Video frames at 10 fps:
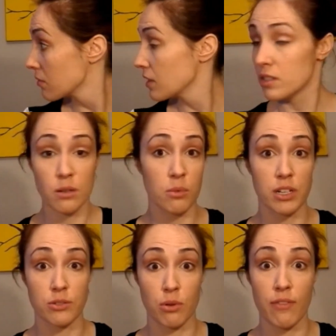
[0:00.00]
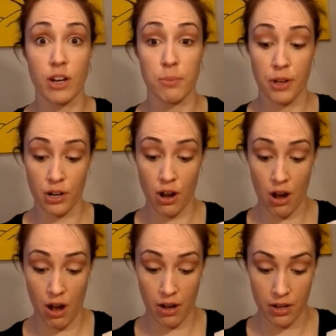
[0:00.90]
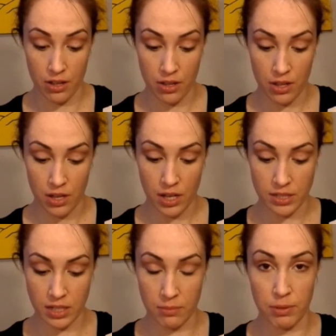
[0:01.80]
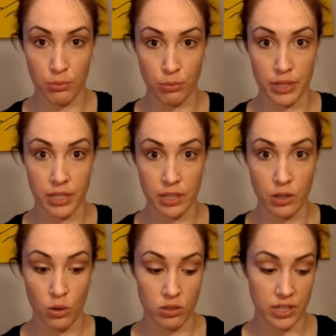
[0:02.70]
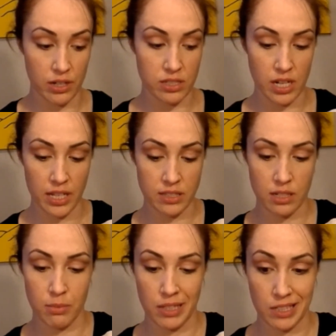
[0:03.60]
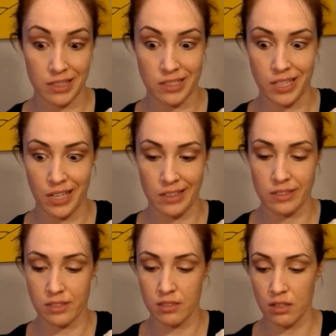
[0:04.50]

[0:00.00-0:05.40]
Someone is revving up their car. It's going to be really cold here tonight. It's going to be like in the teens.